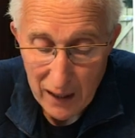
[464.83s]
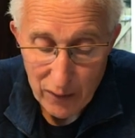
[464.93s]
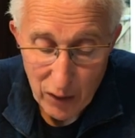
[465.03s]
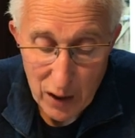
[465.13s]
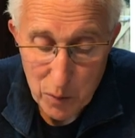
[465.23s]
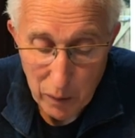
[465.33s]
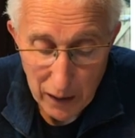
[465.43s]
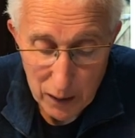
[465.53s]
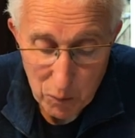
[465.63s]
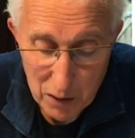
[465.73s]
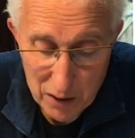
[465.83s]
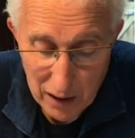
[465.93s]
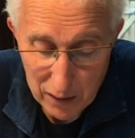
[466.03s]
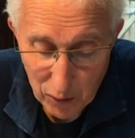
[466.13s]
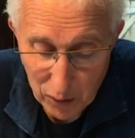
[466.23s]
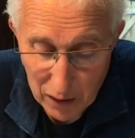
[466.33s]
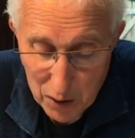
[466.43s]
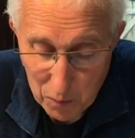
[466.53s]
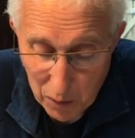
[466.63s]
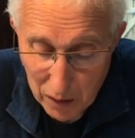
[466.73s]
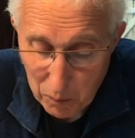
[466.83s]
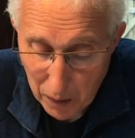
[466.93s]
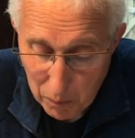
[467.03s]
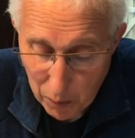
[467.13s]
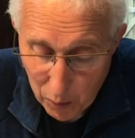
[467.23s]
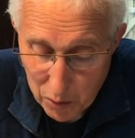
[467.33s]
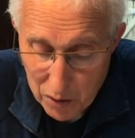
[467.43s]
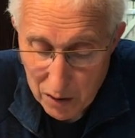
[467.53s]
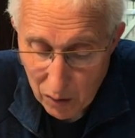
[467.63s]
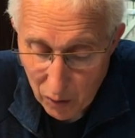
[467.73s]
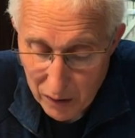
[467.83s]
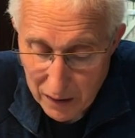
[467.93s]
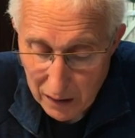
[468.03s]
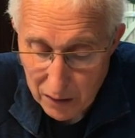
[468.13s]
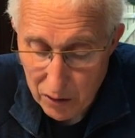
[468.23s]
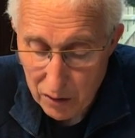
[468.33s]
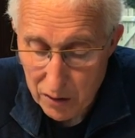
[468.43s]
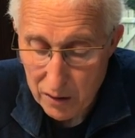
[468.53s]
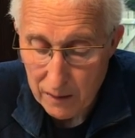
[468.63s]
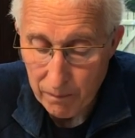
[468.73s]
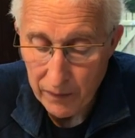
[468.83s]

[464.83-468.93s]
These bags we sent on each morning by post or diligence,